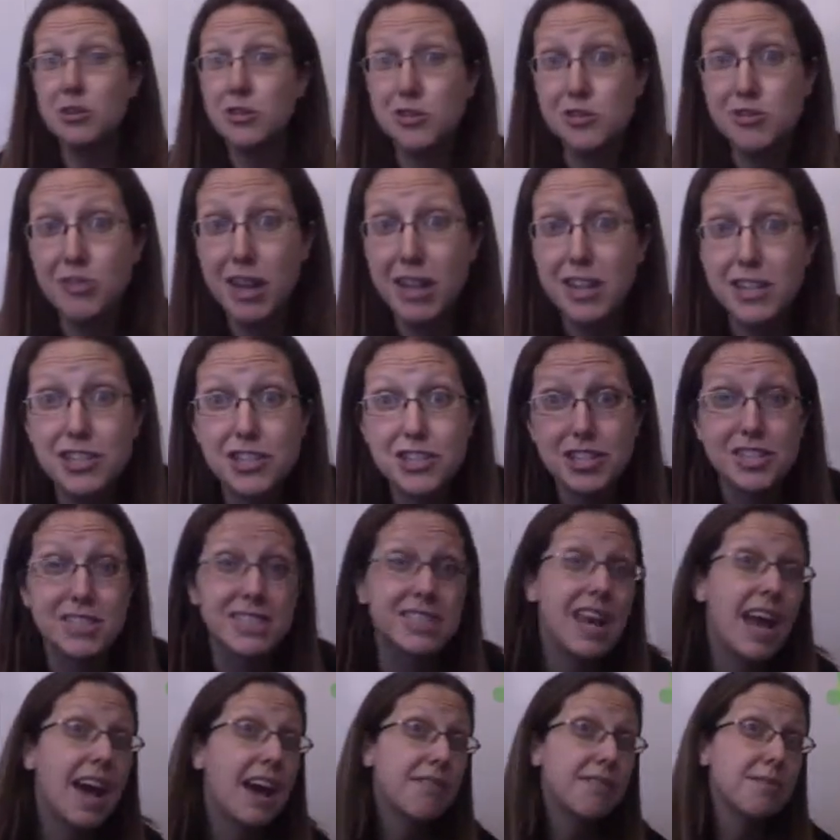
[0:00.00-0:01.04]
strategy is
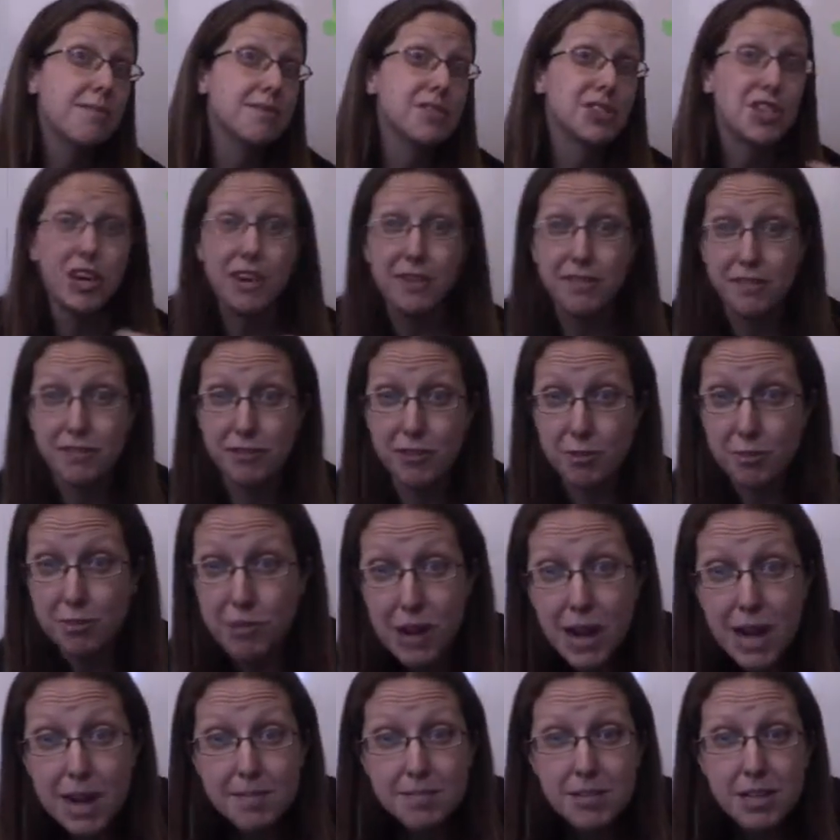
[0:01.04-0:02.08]
to have them solve a few
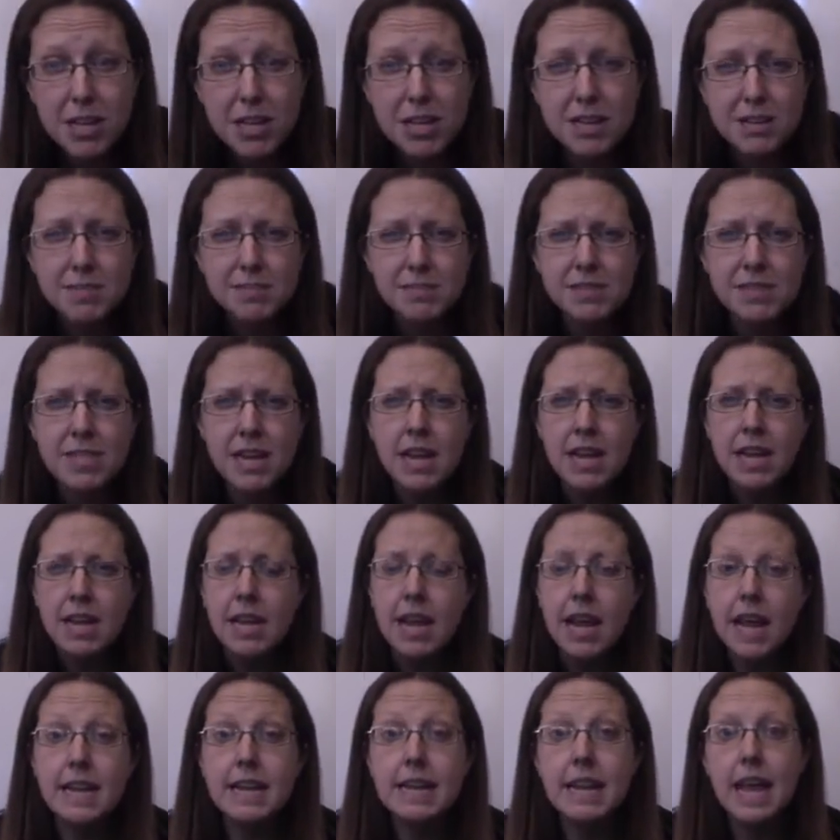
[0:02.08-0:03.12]
problems
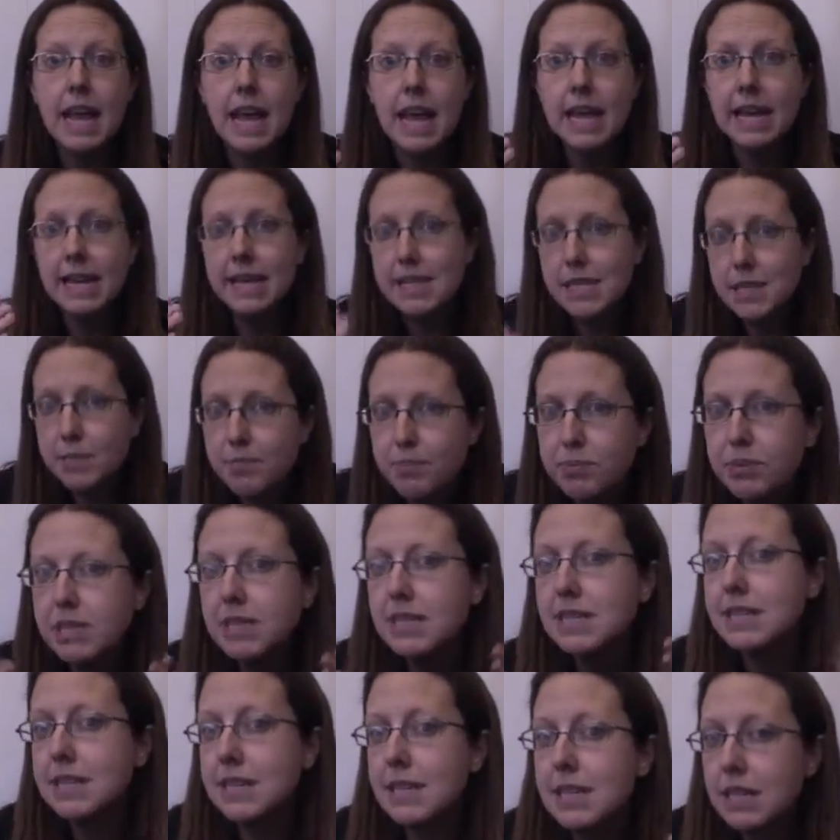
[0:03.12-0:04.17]
and and
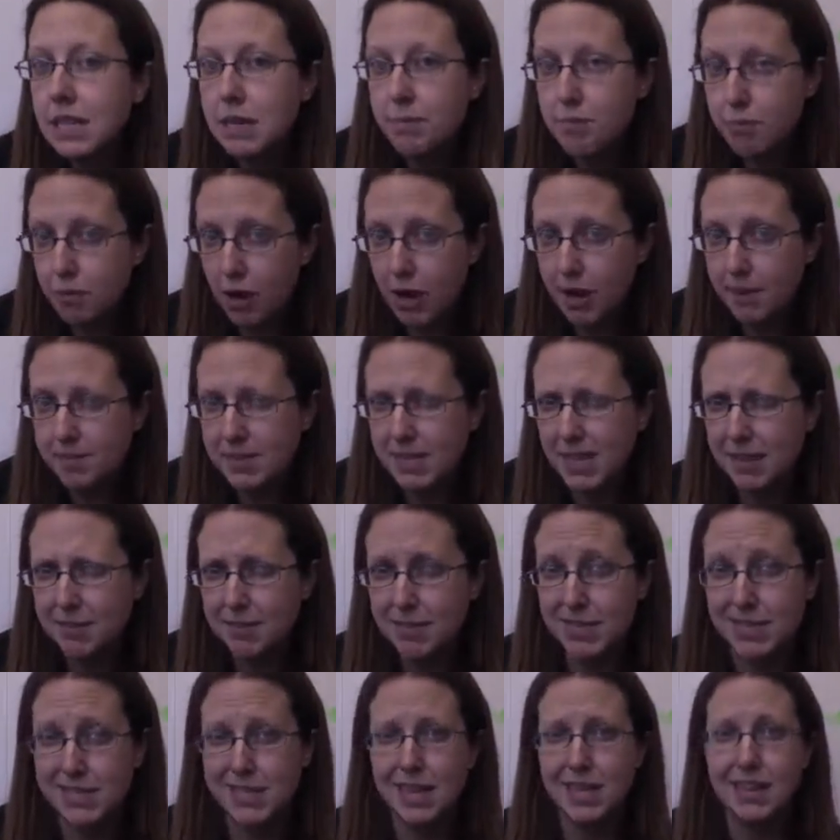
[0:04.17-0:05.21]
explicitly prompt them to
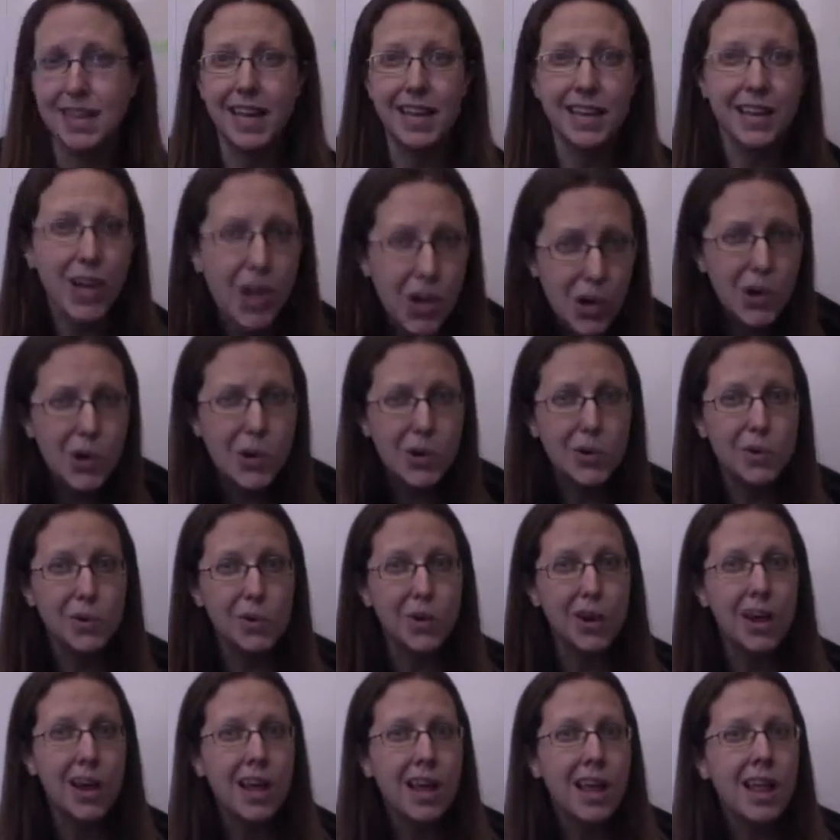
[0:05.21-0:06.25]
say like,
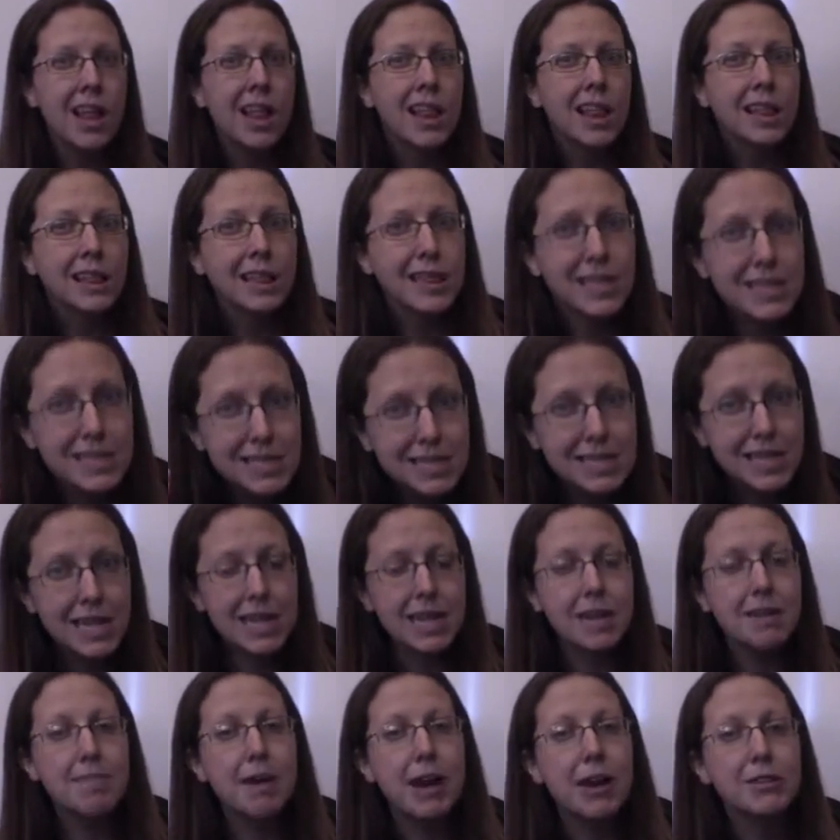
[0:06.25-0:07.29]
"Oh, let's think
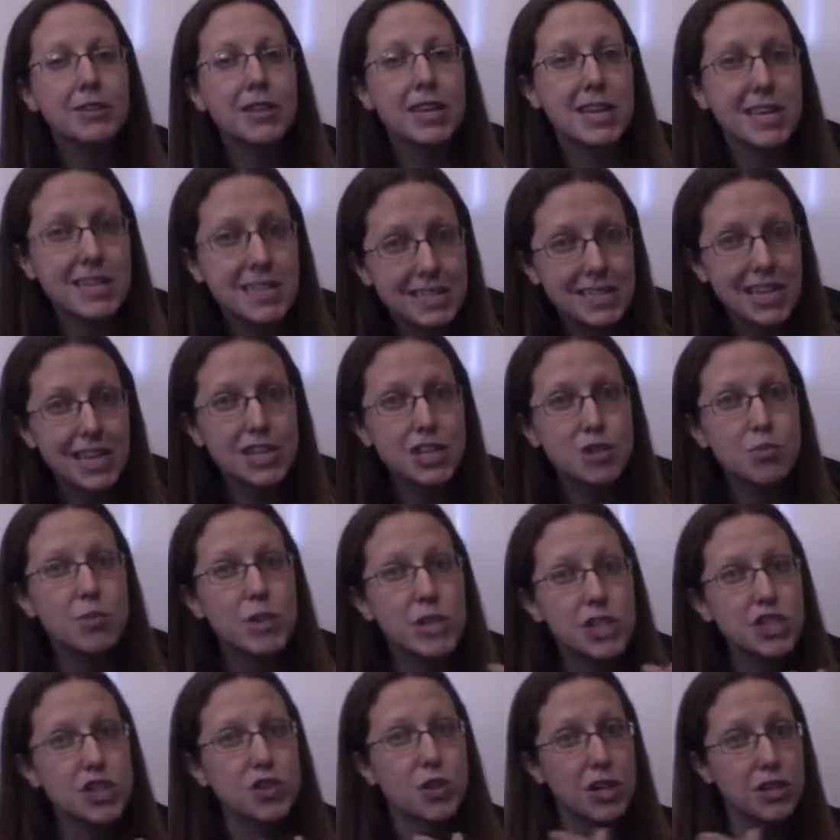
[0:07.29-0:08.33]
about the extent to
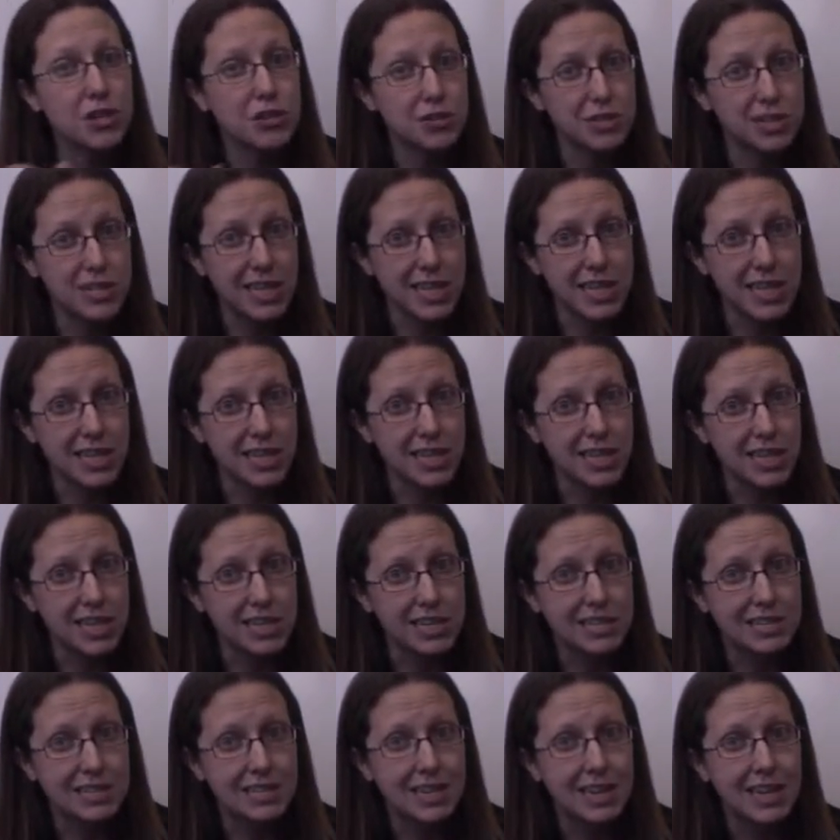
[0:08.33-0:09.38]
which you're understanding
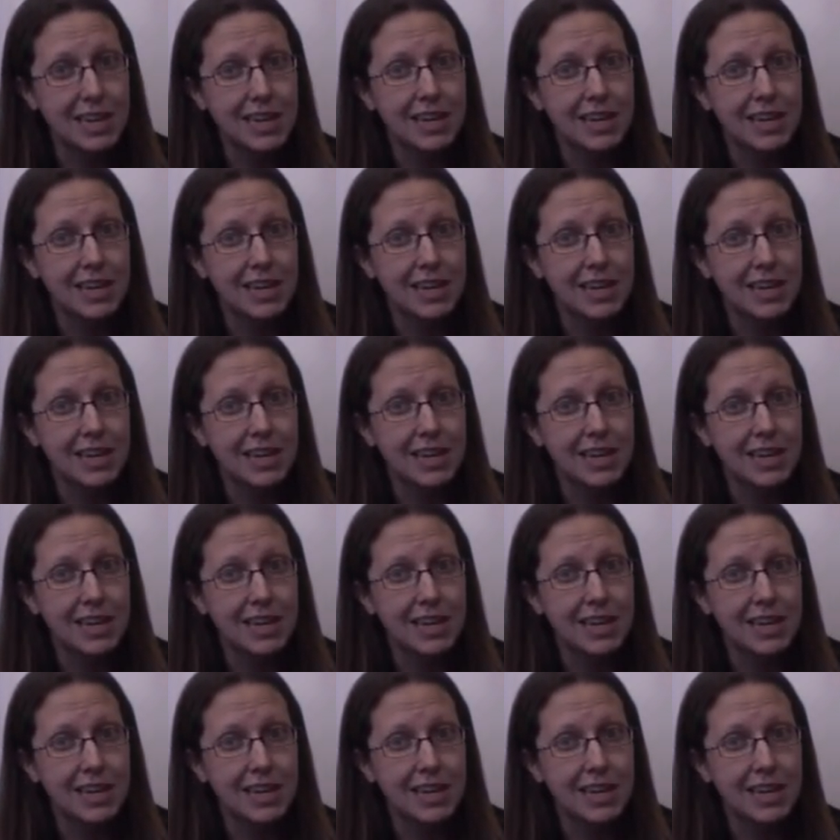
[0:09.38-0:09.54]
this."